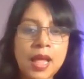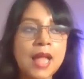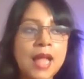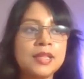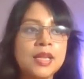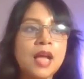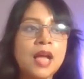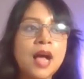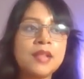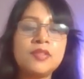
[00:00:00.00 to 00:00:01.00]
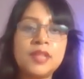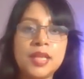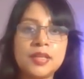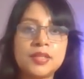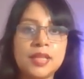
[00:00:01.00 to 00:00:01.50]
and then other
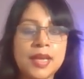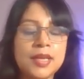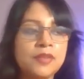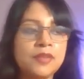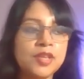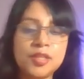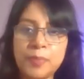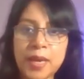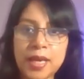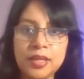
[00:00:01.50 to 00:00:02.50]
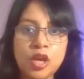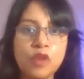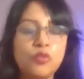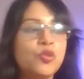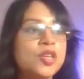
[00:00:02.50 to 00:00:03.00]
things like if it is paid,
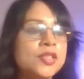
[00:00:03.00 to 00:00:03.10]
what